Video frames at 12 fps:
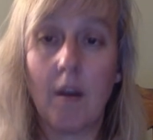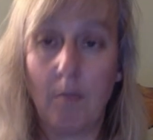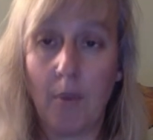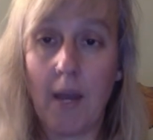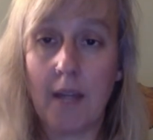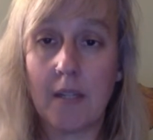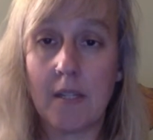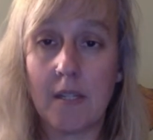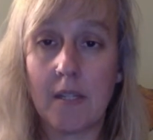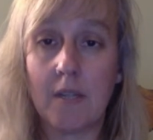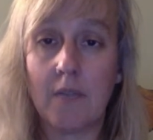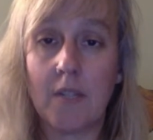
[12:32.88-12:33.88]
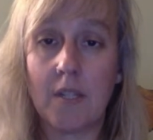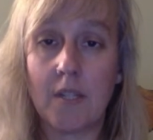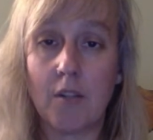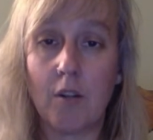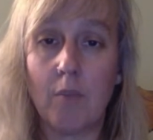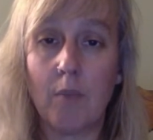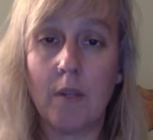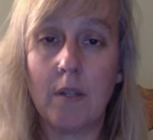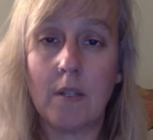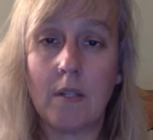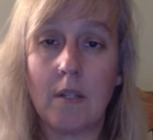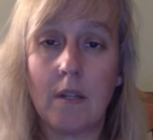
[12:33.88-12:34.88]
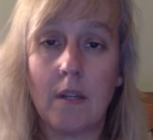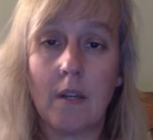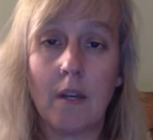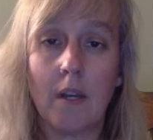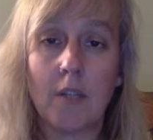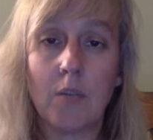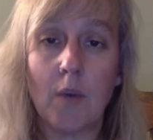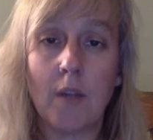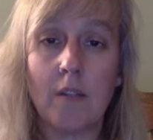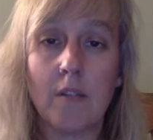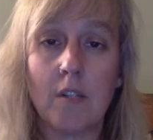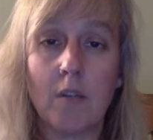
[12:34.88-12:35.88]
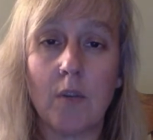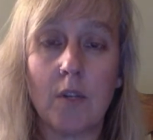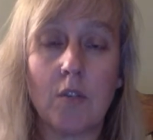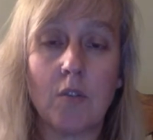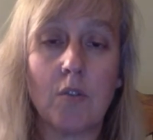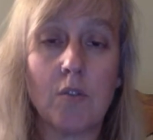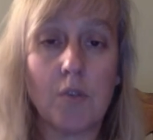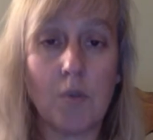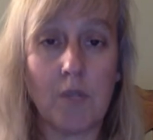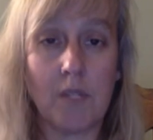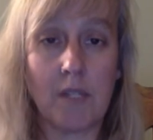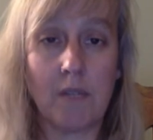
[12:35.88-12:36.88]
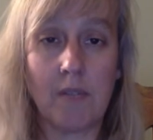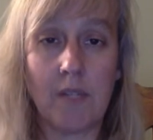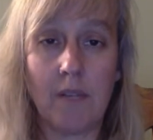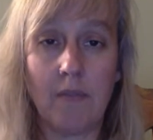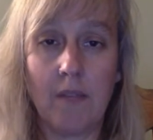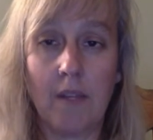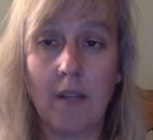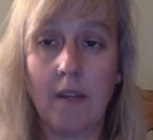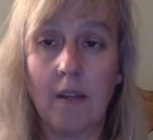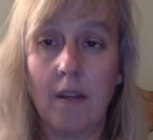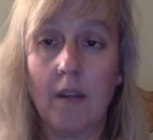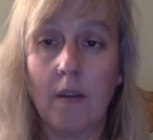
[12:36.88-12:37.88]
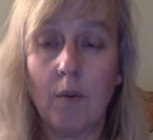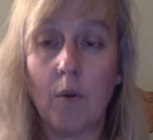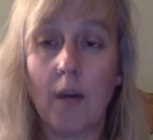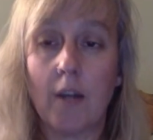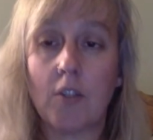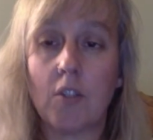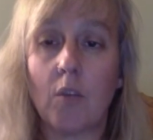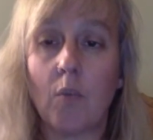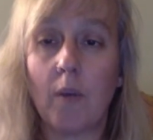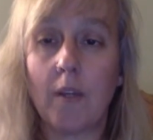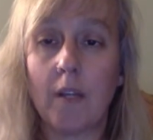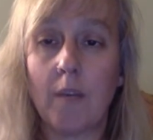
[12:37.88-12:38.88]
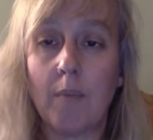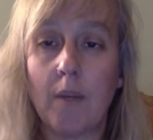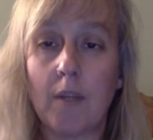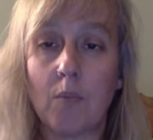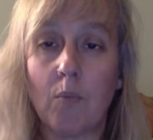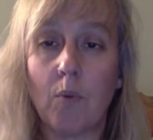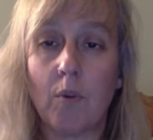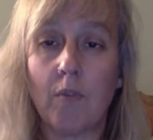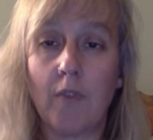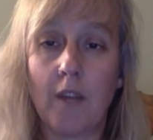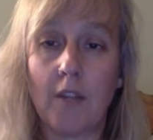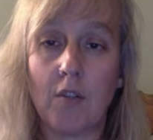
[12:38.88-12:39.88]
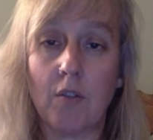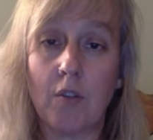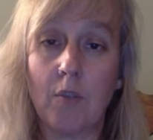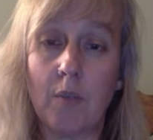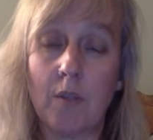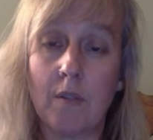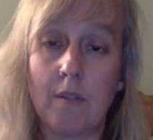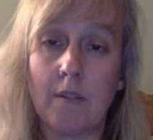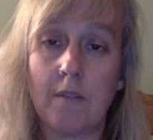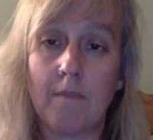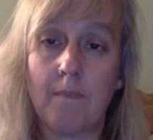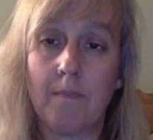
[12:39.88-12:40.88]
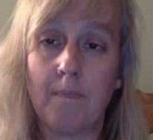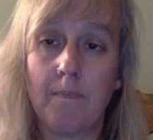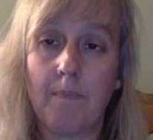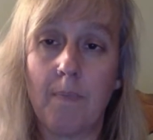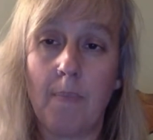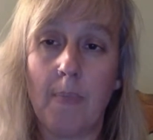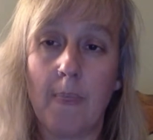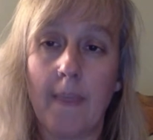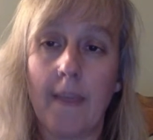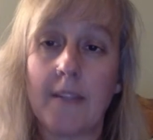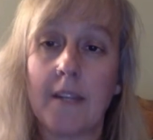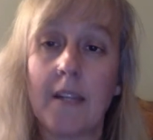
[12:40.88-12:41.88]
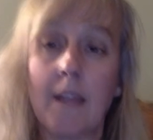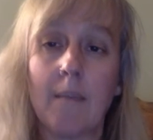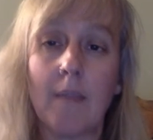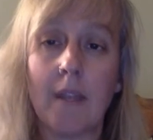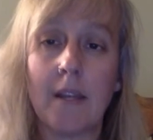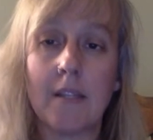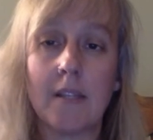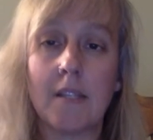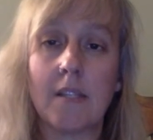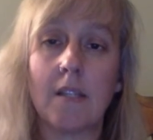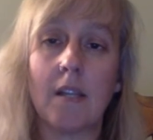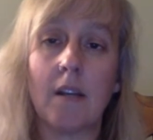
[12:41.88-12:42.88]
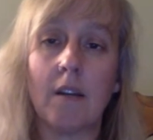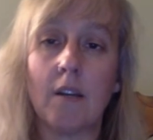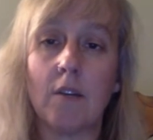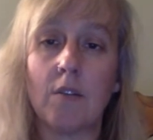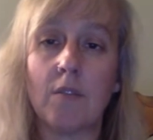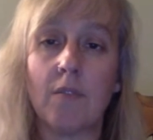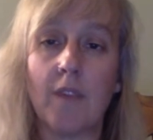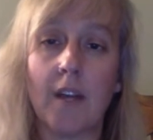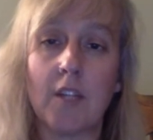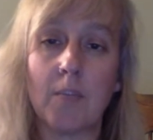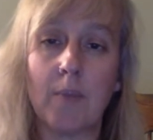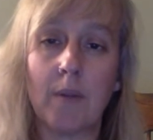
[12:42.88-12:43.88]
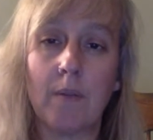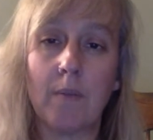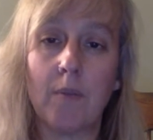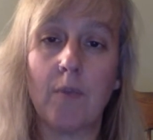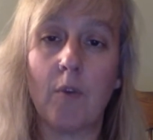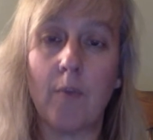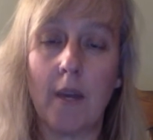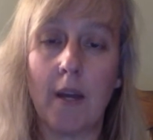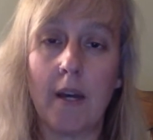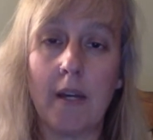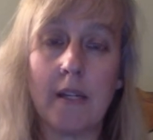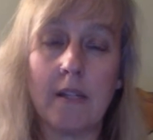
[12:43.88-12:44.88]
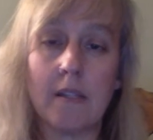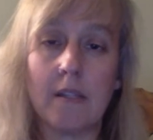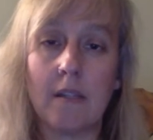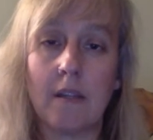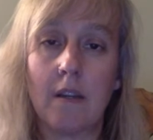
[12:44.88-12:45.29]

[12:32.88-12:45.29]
practices of discernment, as well as knowing true sources of safety, we will actually wind up as more fragile humans. As I name that, I see scenarios flash be before my eyes.